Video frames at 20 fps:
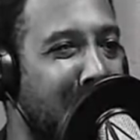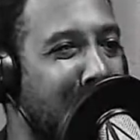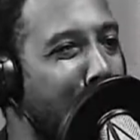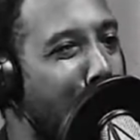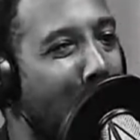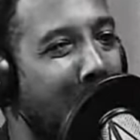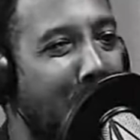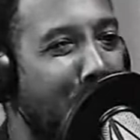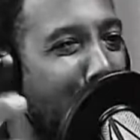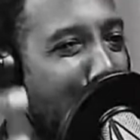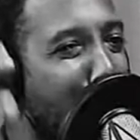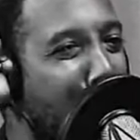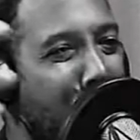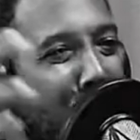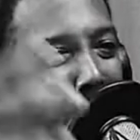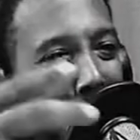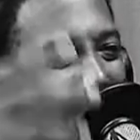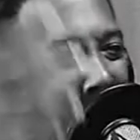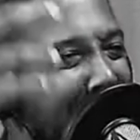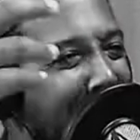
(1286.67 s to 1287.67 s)
It's white folk,
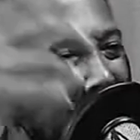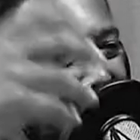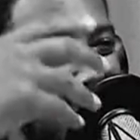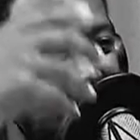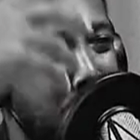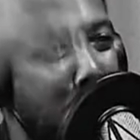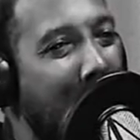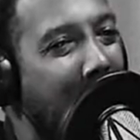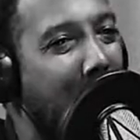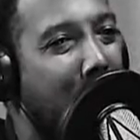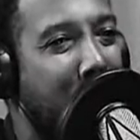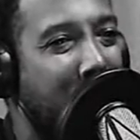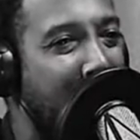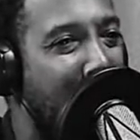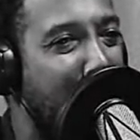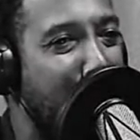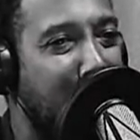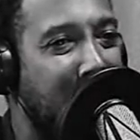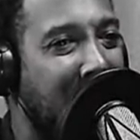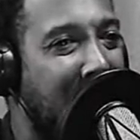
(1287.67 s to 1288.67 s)
they could just make up a
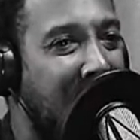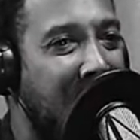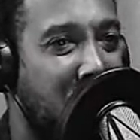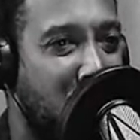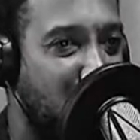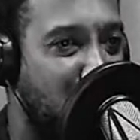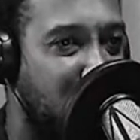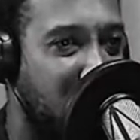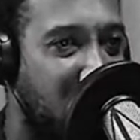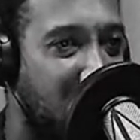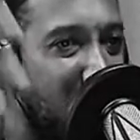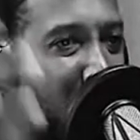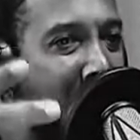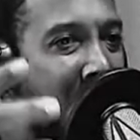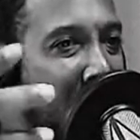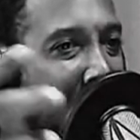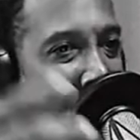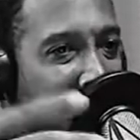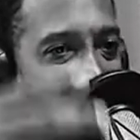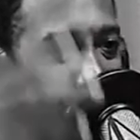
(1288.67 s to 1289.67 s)
name and say they do something
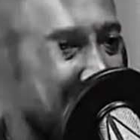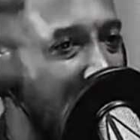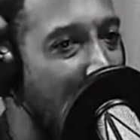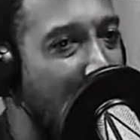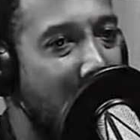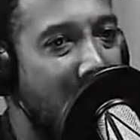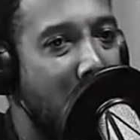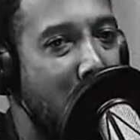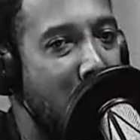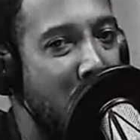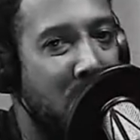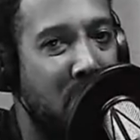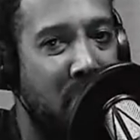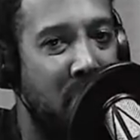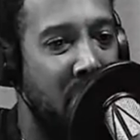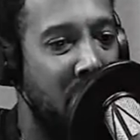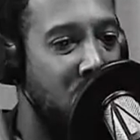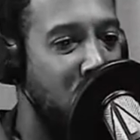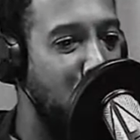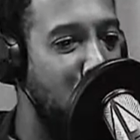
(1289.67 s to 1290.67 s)
and they could be a
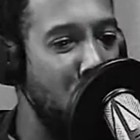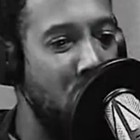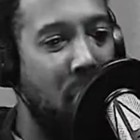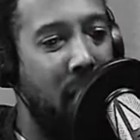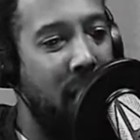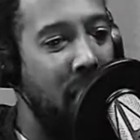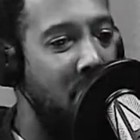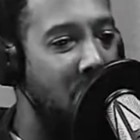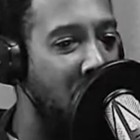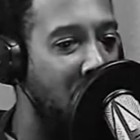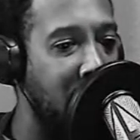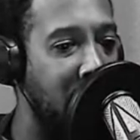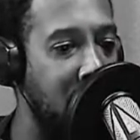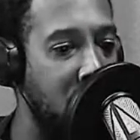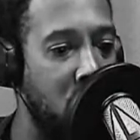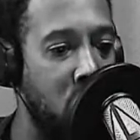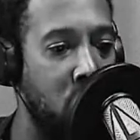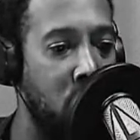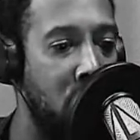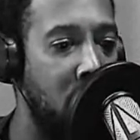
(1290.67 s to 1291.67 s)
millionaire. So you already know how they
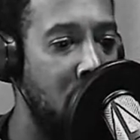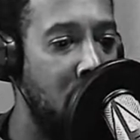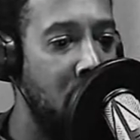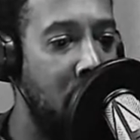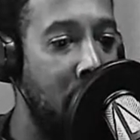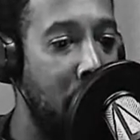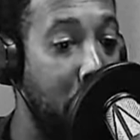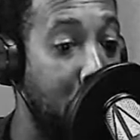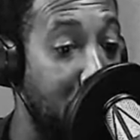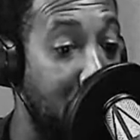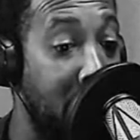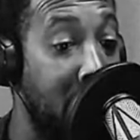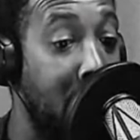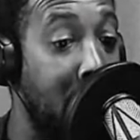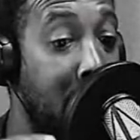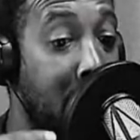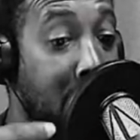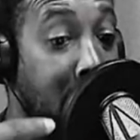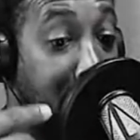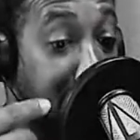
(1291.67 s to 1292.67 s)
do it. But
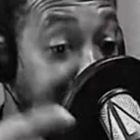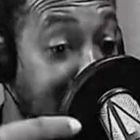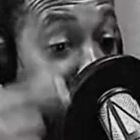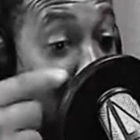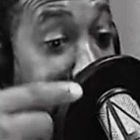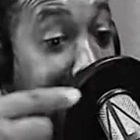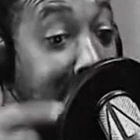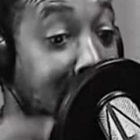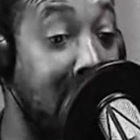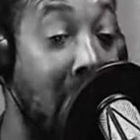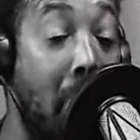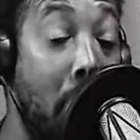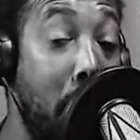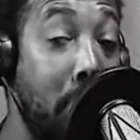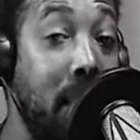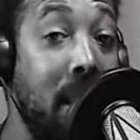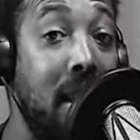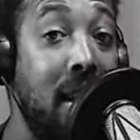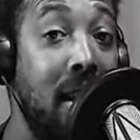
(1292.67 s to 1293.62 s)
this is this company.